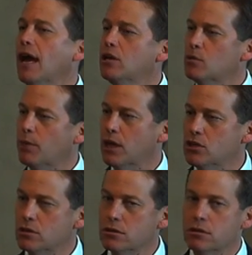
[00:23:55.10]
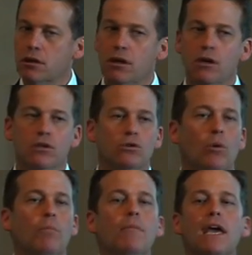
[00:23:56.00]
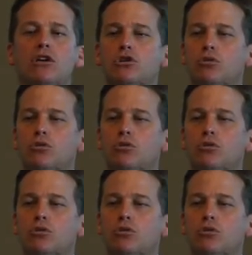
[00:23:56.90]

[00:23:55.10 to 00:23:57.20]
and your patients. So make